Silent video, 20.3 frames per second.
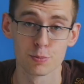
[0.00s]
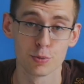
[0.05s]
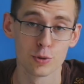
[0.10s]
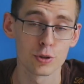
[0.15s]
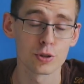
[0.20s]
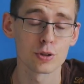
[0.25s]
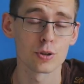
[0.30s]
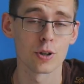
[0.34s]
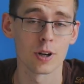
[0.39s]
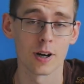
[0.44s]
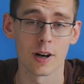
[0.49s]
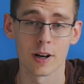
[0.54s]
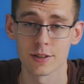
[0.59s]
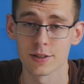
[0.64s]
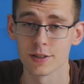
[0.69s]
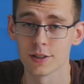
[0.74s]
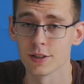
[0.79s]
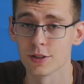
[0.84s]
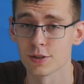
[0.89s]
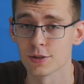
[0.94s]
books or
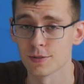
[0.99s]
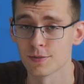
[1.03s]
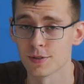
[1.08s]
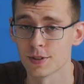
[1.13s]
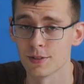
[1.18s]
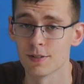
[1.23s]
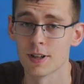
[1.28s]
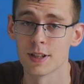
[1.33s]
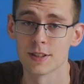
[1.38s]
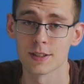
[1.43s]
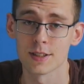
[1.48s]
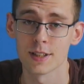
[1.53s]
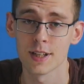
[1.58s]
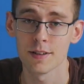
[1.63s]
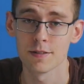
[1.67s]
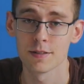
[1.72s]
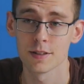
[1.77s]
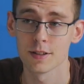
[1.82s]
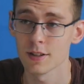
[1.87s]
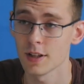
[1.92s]
articles of advanced
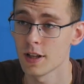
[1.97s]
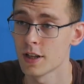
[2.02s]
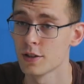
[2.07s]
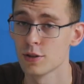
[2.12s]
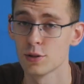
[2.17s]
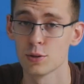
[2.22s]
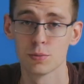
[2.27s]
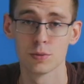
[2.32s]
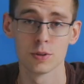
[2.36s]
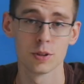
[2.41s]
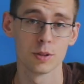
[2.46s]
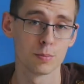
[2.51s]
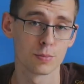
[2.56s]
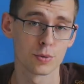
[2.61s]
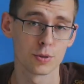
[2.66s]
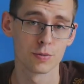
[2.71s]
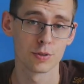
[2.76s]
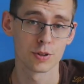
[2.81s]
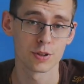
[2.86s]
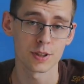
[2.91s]
level and you will
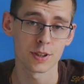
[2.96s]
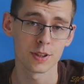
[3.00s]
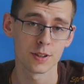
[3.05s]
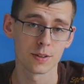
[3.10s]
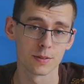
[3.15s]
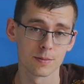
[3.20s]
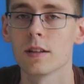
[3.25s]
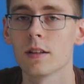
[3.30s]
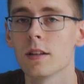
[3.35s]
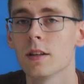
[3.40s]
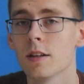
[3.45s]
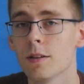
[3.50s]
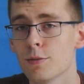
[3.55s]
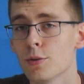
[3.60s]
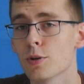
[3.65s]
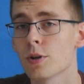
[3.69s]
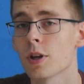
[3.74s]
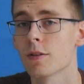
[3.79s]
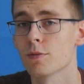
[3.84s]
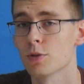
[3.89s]
improve your skill. If
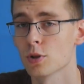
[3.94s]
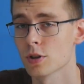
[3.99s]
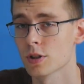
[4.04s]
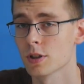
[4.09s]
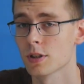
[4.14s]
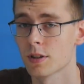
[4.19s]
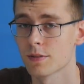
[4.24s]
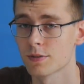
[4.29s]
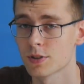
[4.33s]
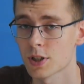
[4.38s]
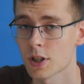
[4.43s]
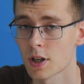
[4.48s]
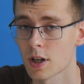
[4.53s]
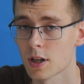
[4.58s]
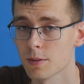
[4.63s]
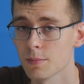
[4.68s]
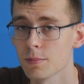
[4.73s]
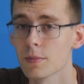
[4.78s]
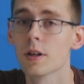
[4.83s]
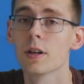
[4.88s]
you have not enough
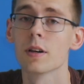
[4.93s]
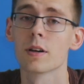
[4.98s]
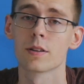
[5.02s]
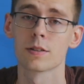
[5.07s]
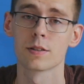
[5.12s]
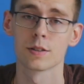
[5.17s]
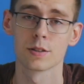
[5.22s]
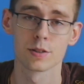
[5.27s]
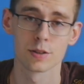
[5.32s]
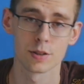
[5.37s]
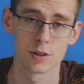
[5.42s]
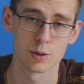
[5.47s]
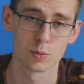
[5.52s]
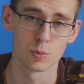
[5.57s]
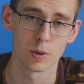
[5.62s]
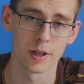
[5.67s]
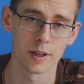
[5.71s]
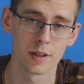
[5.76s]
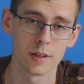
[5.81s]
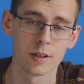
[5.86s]
time, the third
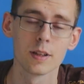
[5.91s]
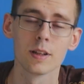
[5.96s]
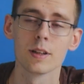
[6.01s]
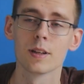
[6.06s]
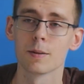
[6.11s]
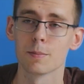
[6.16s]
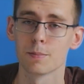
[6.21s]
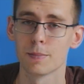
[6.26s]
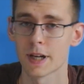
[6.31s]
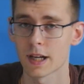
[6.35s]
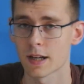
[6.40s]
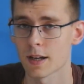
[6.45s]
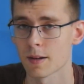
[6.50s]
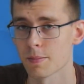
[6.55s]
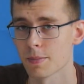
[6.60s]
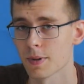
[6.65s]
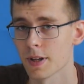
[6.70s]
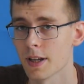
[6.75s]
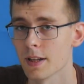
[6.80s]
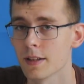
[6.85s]
way,
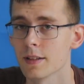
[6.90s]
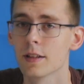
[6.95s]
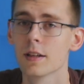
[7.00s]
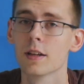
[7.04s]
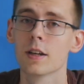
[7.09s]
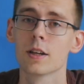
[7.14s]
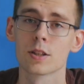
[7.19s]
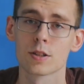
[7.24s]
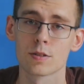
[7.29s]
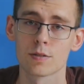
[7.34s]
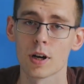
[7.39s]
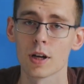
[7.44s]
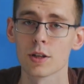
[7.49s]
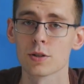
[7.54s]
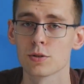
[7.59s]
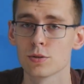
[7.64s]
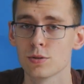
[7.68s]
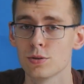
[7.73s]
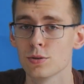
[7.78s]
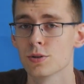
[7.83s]
backup plan. Try
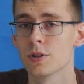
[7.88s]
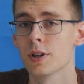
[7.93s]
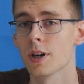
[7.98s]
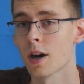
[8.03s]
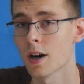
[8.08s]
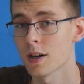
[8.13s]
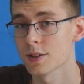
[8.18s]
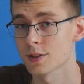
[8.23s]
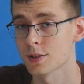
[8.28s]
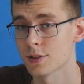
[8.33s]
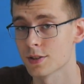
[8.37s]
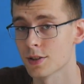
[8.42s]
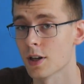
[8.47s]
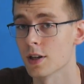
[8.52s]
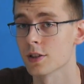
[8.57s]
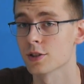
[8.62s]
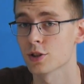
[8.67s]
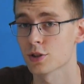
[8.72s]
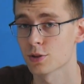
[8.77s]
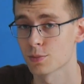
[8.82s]
to do the other
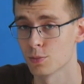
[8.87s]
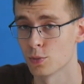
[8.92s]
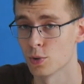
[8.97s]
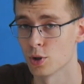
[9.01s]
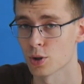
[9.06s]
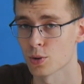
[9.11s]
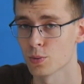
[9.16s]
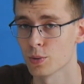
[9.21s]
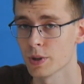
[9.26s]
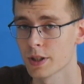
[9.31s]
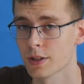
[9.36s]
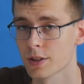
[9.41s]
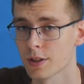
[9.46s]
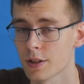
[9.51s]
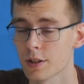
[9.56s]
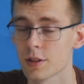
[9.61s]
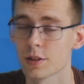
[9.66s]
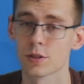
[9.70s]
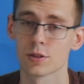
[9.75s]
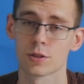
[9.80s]
tasks more
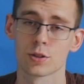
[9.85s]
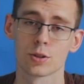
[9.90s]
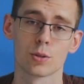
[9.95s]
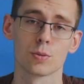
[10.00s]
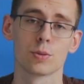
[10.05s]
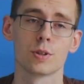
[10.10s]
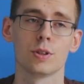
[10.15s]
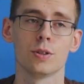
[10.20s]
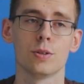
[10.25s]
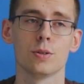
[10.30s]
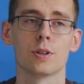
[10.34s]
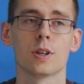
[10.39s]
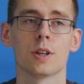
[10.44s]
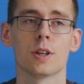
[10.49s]
quickly so that you